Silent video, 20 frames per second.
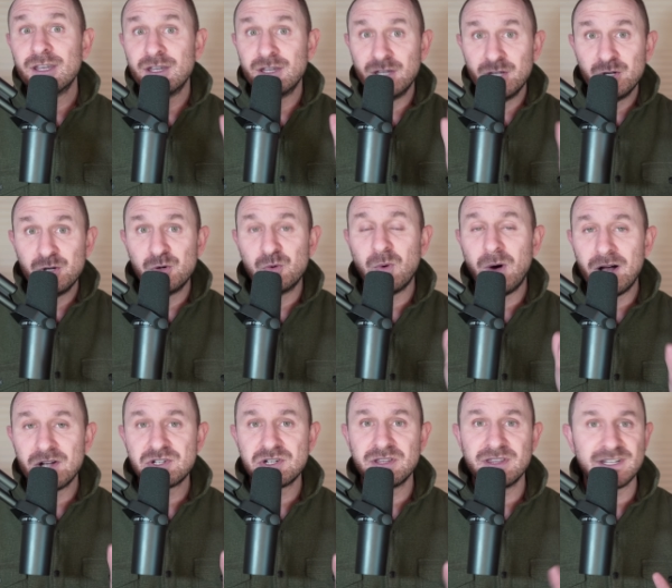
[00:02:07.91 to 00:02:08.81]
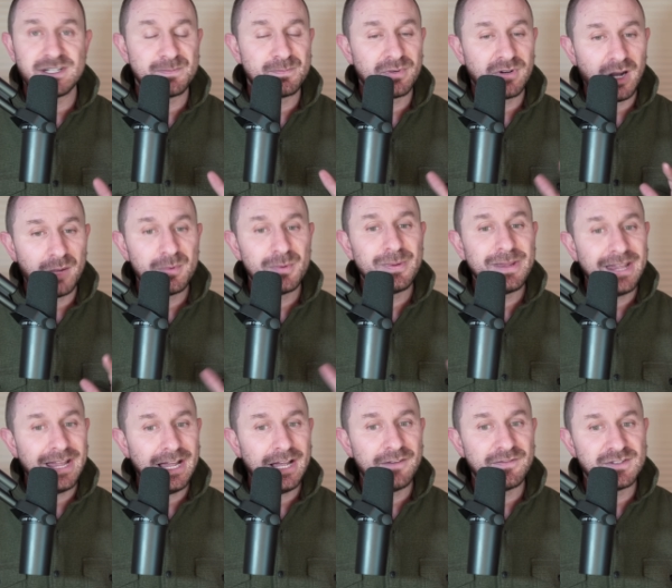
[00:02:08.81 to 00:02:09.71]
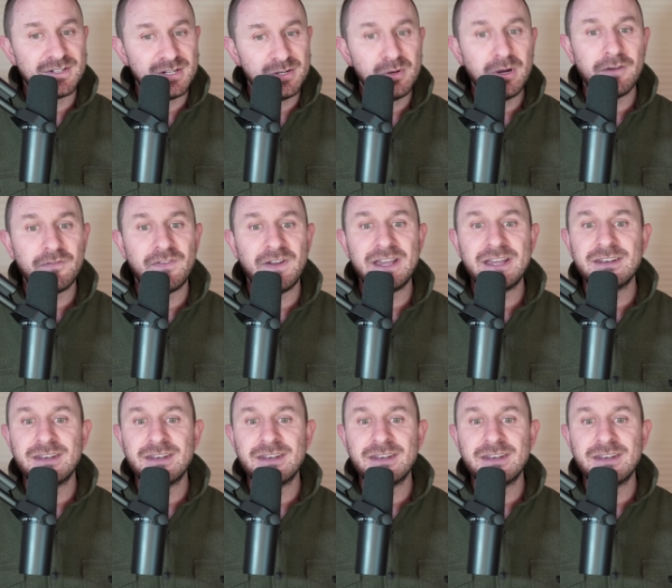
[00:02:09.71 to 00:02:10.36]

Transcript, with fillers: You watching this probably have 2FA